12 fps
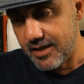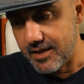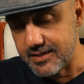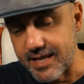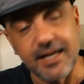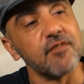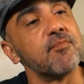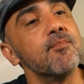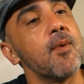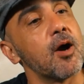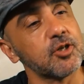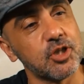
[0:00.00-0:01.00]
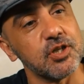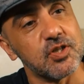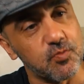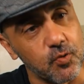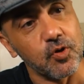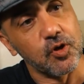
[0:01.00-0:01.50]
is that if
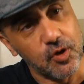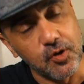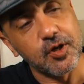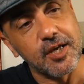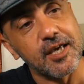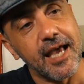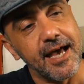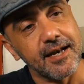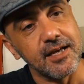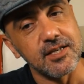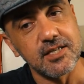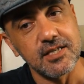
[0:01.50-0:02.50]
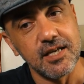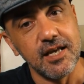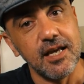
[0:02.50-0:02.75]
Martians were looking at us